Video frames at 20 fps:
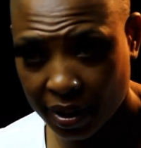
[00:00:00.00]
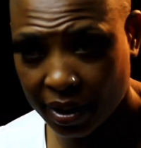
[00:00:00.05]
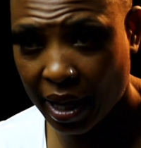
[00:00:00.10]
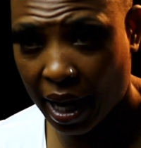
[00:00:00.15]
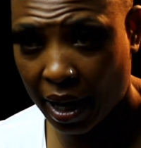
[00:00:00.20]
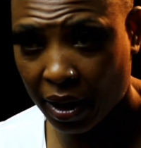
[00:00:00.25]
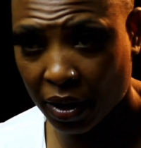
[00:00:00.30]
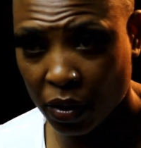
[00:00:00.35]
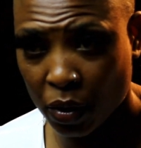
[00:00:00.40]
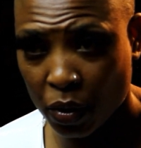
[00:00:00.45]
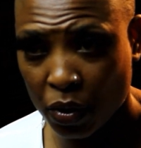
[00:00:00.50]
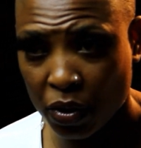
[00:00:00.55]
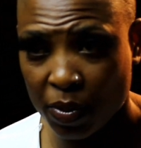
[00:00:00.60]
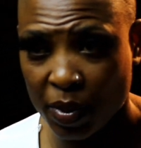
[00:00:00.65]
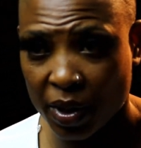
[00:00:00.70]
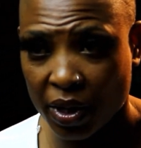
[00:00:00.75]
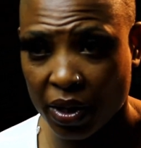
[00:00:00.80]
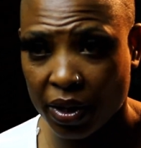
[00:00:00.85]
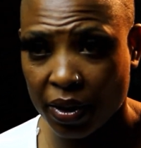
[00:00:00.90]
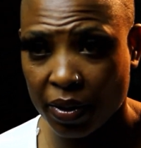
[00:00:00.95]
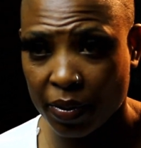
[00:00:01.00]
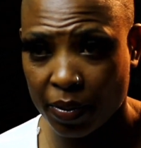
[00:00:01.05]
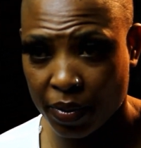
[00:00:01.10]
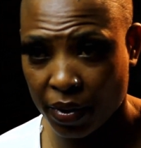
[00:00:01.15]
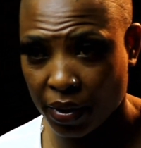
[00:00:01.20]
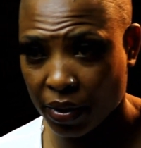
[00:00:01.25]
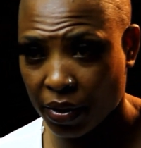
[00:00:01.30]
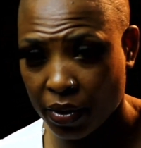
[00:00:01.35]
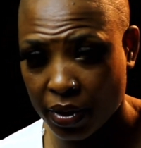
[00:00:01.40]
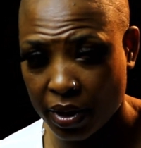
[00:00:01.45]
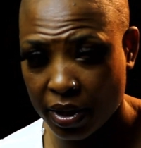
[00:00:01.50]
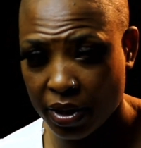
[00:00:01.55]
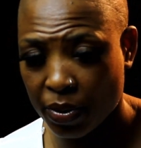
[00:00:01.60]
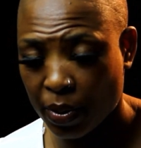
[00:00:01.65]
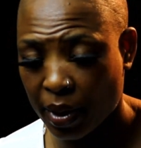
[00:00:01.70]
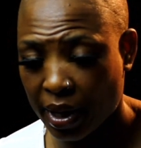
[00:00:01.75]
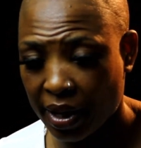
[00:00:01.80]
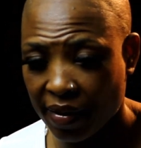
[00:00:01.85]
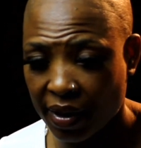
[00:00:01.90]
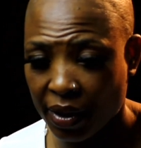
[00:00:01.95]
diagnosed me, prognosis,
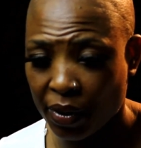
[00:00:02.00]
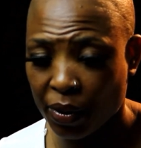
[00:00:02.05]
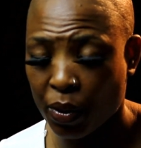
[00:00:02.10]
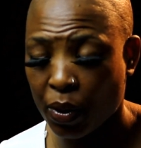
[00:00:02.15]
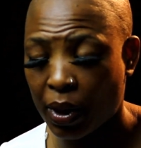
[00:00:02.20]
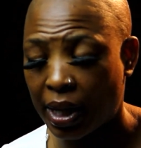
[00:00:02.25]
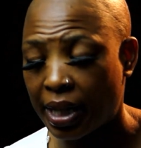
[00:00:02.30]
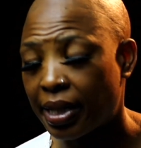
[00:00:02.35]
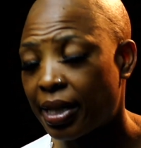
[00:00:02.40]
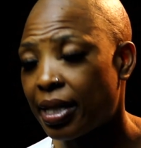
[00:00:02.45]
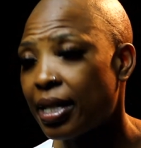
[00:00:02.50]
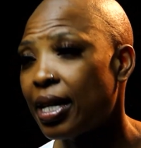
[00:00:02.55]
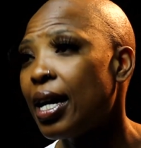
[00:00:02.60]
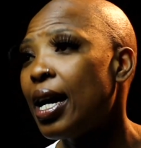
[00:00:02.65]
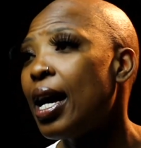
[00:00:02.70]
whatever you call it.